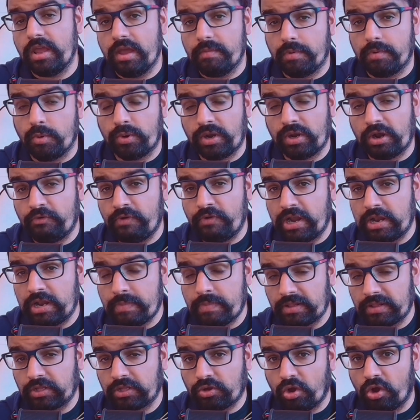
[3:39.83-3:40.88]
But when I read about
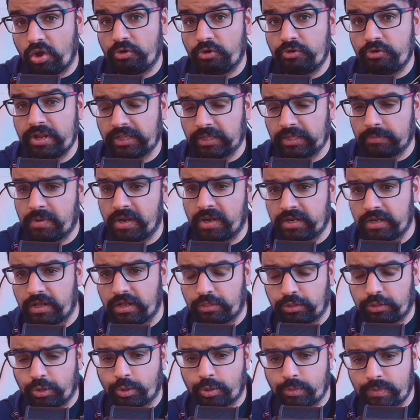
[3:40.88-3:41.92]
the concrete in the bucket, I
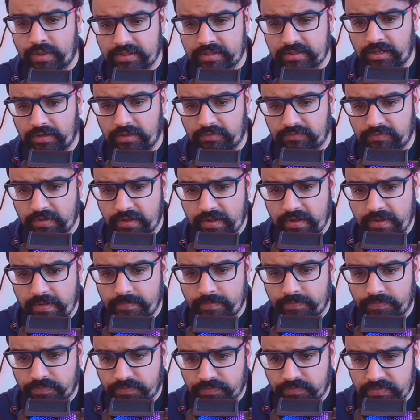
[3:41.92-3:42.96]
thought to myself,
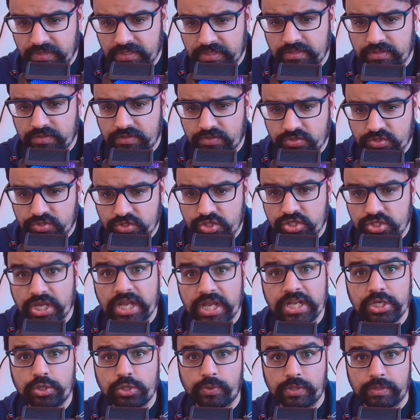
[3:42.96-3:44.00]
this is
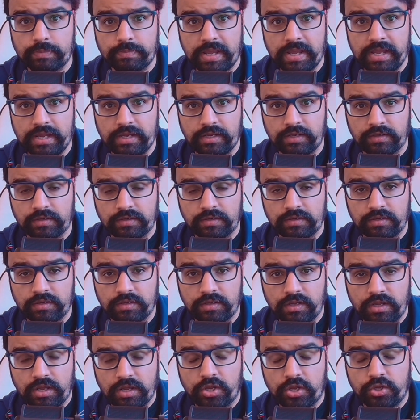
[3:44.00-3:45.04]
genuine pain.
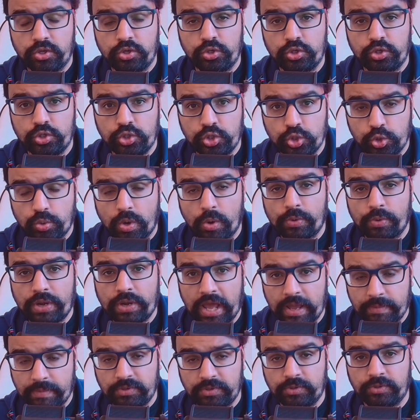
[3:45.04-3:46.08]
You knew what would
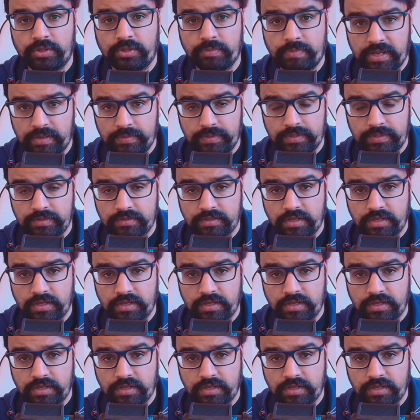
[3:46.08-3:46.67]
happen to the babies.